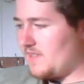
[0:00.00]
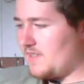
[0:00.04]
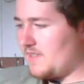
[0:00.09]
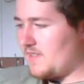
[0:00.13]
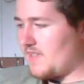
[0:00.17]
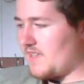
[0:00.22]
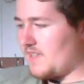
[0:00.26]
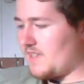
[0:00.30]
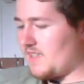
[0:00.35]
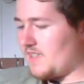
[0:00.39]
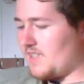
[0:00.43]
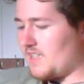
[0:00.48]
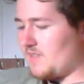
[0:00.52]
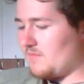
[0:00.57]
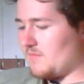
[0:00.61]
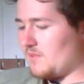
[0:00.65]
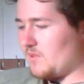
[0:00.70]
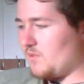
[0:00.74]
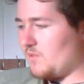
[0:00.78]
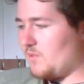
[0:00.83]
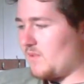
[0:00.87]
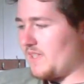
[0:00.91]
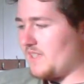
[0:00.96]
And I
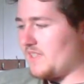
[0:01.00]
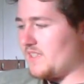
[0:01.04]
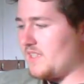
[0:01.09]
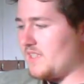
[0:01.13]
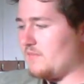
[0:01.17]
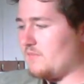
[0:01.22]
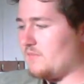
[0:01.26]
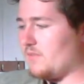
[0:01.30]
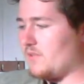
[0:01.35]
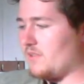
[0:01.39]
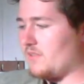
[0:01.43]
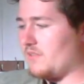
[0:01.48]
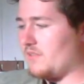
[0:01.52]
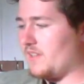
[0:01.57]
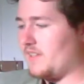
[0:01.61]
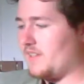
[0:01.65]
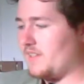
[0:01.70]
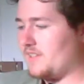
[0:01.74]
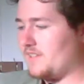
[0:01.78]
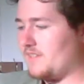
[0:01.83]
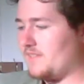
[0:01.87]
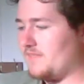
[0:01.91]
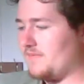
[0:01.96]
am quite the
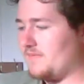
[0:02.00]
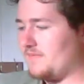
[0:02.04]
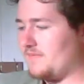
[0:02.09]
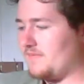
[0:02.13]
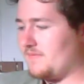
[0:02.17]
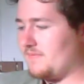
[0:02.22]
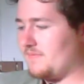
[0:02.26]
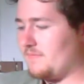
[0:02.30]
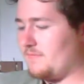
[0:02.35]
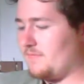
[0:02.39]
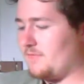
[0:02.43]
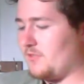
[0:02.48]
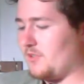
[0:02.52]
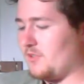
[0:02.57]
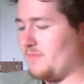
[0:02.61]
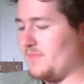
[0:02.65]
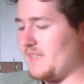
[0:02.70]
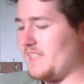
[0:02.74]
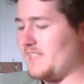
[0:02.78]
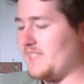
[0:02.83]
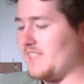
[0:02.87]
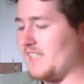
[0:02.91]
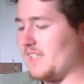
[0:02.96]
warrior for
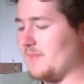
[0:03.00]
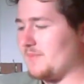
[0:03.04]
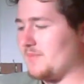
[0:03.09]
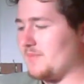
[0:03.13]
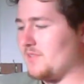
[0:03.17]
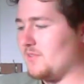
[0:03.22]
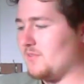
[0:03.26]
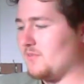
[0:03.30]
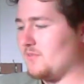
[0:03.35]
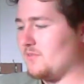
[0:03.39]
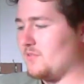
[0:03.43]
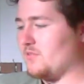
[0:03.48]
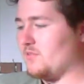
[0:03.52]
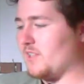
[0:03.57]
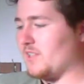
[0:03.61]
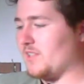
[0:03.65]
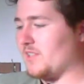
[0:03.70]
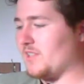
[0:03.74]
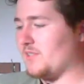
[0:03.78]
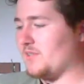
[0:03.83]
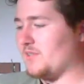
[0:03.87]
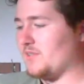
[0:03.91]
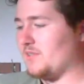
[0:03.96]
beating up 2
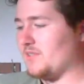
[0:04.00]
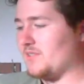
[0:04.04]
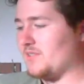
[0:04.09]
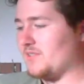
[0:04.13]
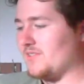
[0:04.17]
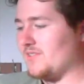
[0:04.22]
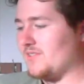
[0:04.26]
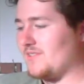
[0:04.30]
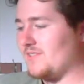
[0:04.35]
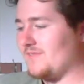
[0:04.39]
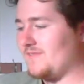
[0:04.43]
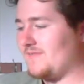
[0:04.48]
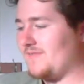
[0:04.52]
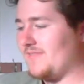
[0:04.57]
drunken orcs.